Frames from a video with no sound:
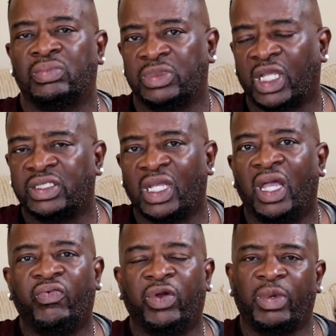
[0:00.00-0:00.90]
that
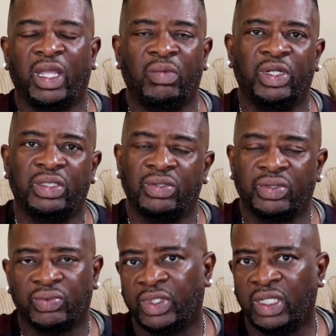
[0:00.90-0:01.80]
time frame, I had been through
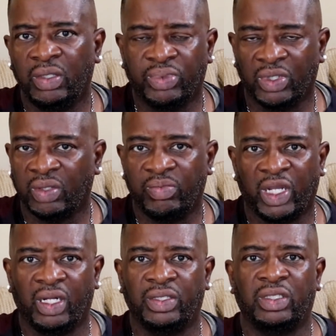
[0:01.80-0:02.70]
3 broken
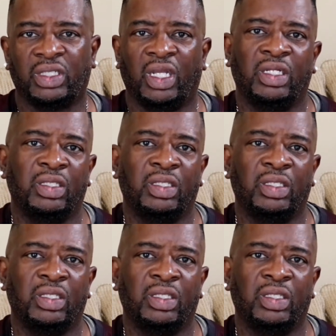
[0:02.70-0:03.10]
marriages. I had